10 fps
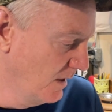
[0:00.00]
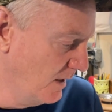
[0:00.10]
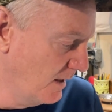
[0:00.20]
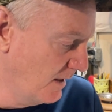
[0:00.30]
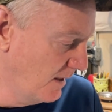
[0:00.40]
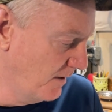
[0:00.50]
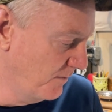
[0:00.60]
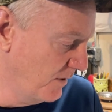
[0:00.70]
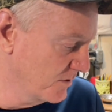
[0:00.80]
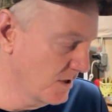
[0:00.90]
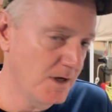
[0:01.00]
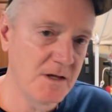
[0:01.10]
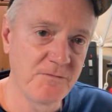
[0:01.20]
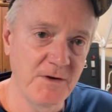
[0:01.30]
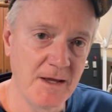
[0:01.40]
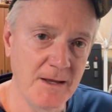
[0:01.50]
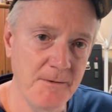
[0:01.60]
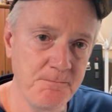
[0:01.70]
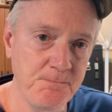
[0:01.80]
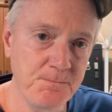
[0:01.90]
There was another
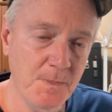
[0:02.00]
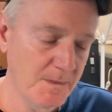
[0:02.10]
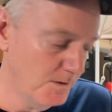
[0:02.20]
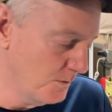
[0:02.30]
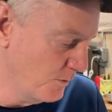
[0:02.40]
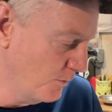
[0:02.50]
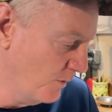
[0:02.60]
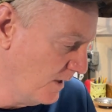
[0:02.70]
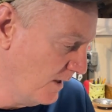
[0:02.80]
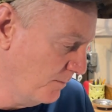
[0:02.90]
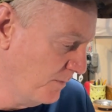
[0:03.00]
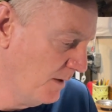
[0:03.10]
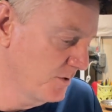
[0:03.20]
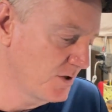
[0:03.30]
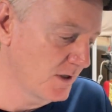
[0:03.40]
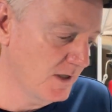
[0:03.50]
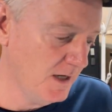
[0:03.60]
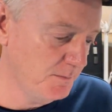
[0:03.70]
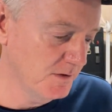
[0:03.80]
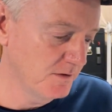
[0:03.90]
fella who published a
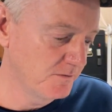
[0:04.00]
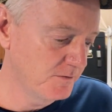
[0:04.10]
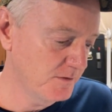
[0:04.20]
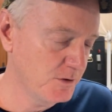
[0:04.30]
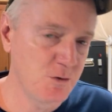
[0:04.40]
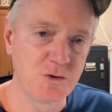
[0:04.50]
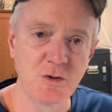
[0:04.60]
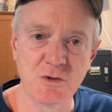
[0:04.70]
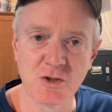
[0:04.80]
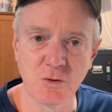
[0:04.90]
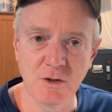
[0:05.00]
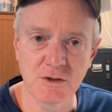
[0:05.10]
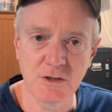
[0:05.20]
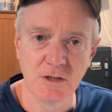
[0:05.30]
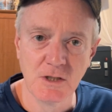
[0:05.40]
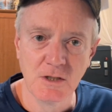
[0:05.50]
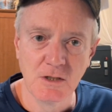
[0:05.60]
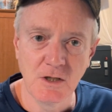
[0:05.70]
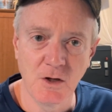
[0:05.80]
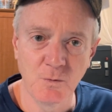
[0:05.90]
couple of YouTube shorts
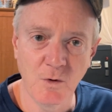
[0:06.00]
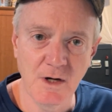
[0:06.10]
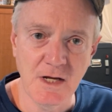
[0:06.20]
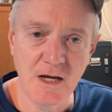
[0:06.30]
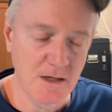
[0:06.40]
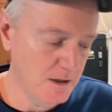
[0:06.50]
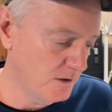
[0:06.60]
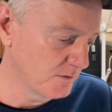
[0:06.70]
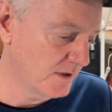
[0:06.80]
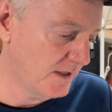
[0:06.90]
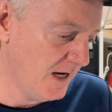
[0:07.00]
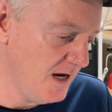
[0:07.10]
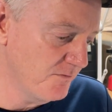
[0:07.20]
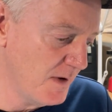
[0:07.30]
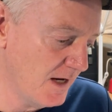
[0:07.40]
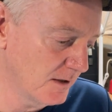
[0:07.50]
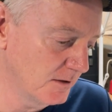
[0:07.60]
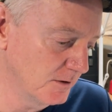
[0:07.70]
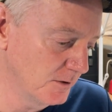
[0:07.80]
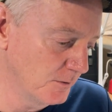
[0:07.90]
on what he called caveman
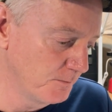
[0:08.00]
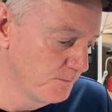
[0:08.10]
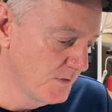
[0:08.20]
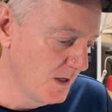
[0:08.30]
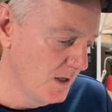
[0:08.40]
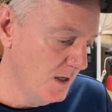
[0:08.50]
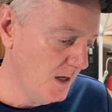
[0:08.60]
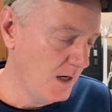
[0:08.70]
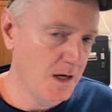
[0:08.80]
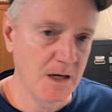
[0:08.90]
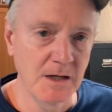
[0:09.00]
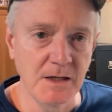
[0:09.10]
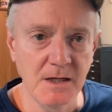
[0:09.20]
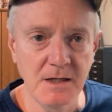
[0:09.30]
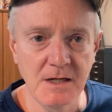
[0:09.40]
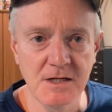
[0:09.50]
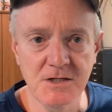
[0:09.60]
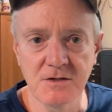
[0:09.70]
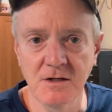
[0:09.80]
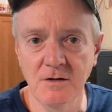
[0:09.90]
glue. And
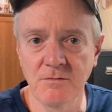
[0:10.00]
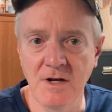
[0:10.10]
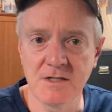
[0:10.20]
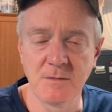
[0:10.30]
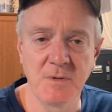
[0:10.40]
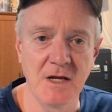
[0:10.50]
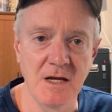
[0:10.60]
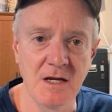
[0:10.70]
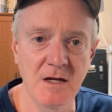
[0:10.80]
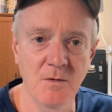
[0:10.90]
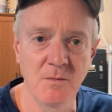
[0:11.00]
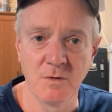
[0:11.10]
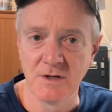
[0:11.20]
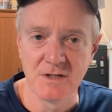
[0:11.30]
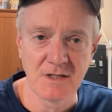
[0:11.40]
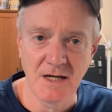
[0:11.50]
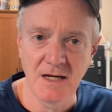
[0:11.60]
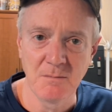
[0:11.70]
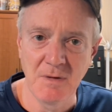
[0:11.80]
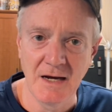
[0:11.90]
his recipe was kind
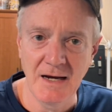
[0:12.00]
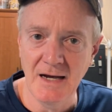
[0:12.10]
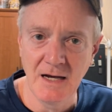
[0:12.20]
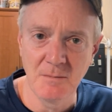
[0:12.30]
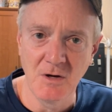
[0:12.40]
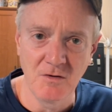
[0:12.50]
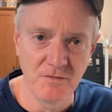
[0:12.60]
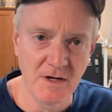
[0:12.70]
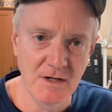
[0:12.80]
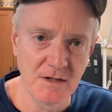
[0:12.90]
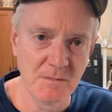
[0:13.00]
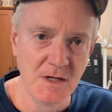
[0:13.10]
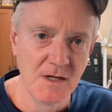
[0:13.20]
of by eyeball volume.